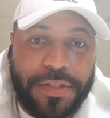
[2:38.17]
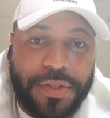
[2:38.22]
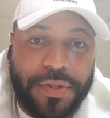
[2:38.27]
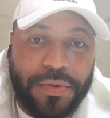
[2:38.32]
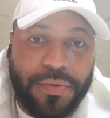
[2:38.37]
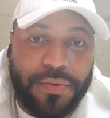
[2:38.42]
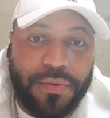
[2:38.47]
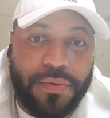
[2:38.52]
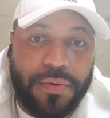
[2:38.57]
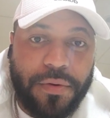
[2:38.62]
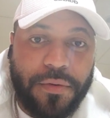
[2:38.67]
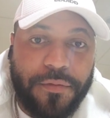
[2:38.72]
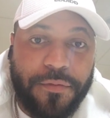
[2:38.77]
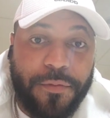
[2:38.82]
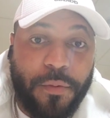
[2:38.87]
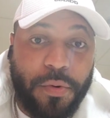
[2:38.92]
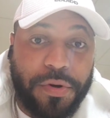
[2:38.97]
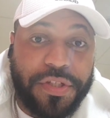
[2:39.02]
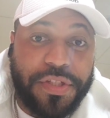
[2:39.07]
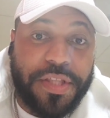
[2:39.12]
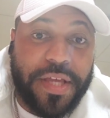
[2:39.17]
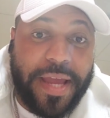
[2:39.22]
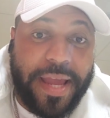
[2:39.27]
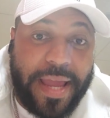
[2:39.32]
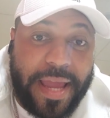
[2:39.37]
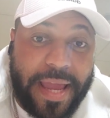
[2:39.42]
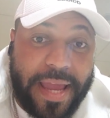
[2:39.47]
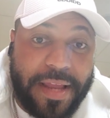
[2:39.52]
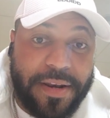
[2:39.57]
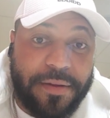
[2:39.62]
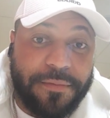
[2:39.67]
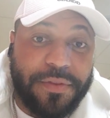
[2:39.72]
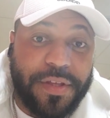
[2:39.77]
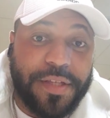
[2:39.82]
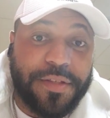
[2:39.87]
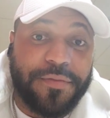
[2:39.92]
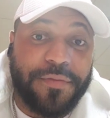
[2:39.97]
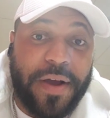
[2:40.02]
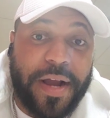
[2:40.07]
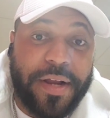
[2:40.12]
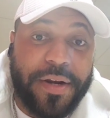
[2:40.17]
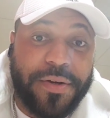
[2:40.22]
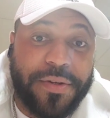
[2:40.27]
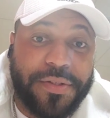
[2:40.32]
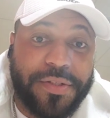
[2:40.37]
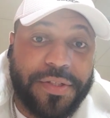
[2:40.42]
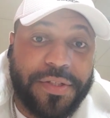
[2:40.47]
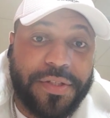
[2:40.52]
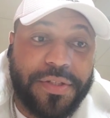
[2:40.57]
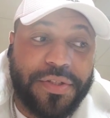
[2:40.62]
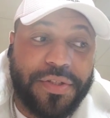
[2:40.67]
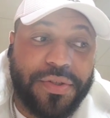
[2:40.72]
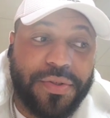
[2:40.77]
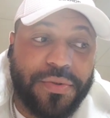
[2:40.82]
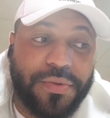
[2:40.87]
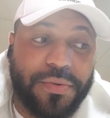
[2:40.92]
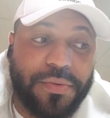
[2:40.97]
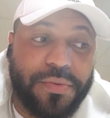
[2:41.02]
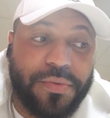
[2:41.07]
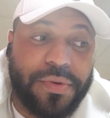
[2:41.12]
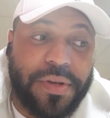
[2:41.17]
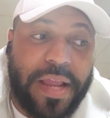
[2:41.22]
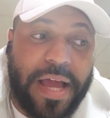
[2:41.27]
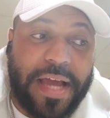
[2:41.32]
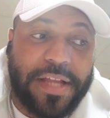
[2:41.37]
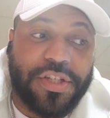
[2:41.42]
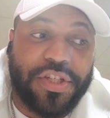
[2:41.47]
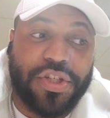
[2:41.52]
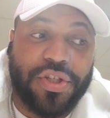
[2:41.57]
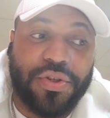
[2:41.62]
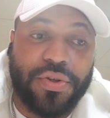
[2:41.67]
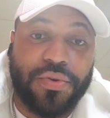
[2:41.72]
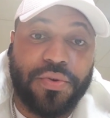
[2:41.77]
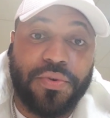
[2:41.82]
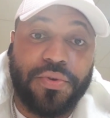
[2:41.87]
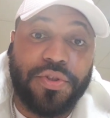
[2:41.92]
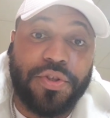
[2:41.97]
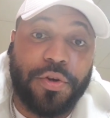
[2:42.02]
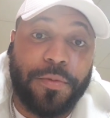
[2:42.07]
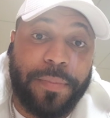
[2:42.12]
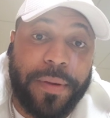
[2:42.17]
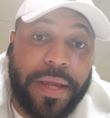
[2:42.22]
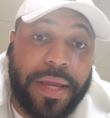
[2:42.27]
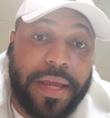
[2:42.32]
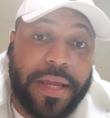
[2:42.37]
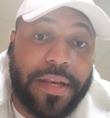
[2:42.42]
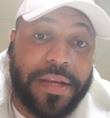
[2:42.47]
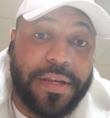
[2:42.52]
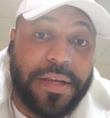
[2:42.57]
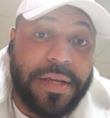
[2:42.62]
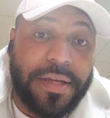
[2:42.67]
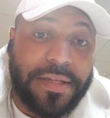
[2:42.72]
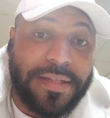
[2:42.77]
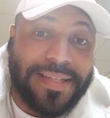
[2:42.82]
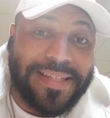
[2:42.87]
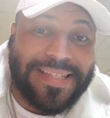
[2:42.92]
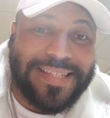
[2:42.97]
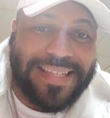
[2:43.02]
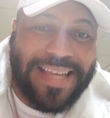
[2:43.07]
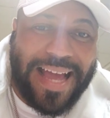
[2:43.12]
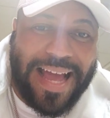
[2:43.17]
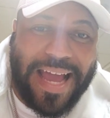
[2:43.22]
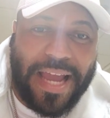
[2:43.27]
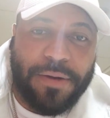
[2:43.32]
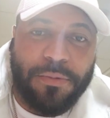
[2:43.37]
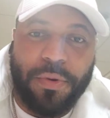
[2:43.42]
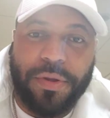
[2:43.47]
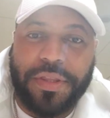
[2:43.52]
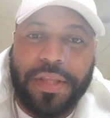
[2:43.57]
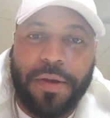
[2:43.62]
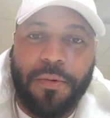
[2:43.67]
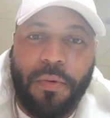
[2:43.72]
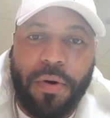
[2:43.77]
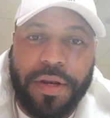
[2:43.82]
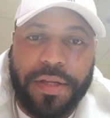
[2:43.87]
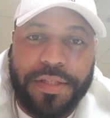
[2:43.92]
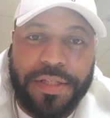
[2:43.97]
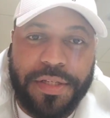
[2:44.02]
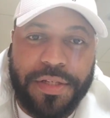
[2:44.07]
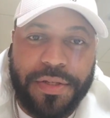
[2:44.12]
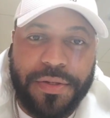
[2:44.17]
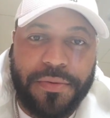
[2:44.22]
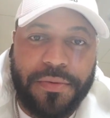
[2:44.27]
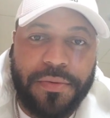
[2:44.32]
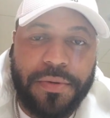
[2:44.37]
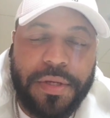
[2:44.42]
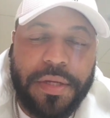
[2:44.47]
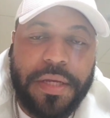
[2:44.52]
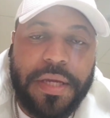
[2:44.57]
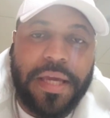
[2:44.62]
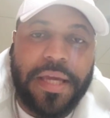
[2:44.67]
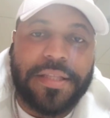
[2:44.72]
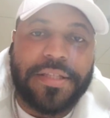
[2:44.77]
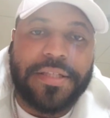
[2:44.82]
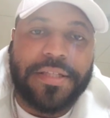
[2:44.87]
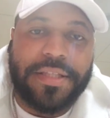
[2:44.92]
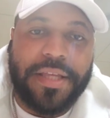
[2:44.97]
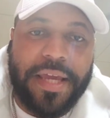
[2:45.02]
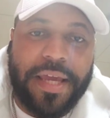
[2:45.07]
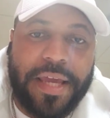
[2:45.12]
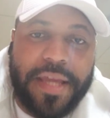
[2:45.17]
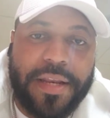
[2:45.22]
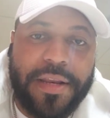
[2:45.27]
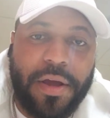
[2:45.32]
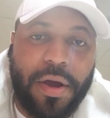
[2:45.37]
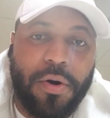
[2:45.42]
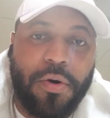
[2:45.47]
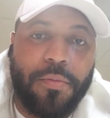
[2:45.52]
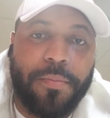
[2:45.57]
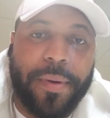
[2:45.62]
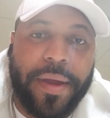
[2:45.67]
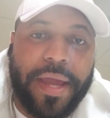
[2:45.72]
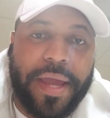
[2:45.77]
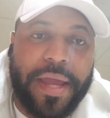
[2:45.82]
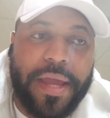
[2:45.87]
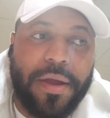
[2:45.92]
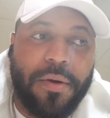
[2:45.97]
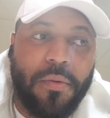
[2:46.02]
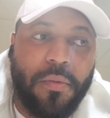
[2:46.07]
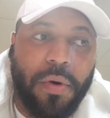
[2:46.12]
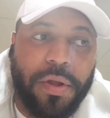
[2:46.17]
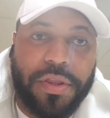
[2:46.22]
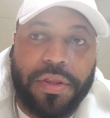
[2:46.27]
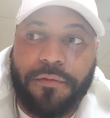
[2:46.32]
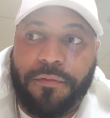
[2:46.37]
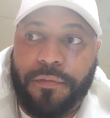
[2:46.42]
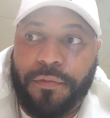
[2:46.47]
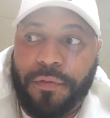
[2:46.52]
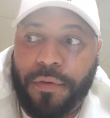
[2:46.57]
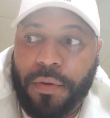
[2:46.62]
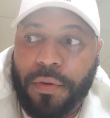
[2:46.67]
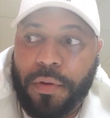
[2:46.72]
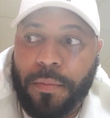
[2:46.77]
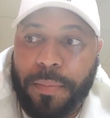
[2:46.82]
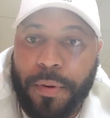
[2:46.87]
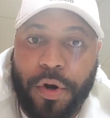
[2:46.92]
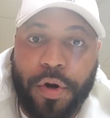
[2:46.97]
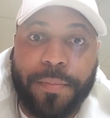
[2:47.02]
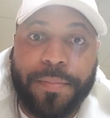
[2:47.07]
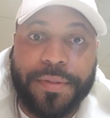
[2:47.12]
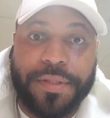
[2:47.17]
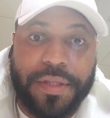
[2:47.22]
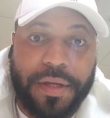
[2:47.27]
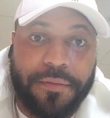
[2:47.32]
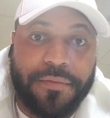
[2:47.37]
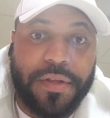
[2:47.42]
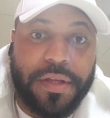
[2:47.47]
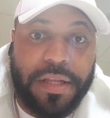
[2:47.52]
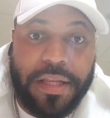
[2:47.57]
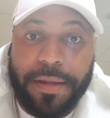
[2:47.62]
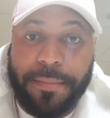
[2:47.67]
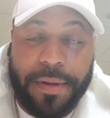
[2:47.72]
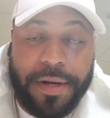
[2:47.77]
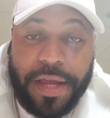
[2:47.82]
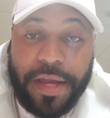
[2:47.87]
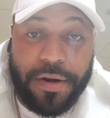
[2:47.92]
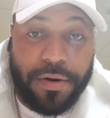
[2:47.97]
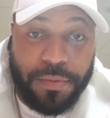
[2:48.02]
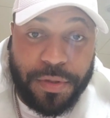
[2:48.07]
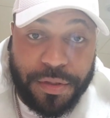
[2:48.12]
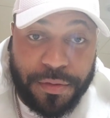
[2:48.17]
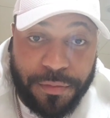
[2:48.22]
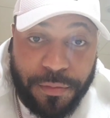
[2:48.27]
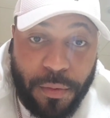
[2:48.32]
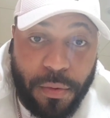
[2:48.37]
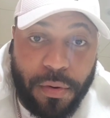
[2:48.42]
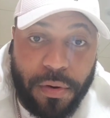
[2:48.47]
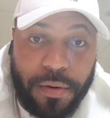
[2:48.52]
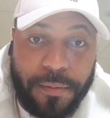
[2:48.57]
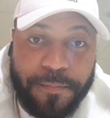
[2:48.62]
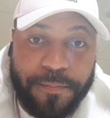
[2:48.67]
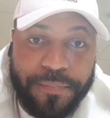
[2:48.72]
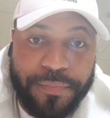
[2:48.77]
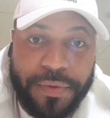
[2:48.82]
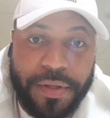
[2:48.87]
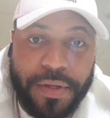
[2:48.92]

to force the hand of these fighters to not choose or pick and decide what they wanted to do. Instead, obey what the full purpose of the Eliminator was for,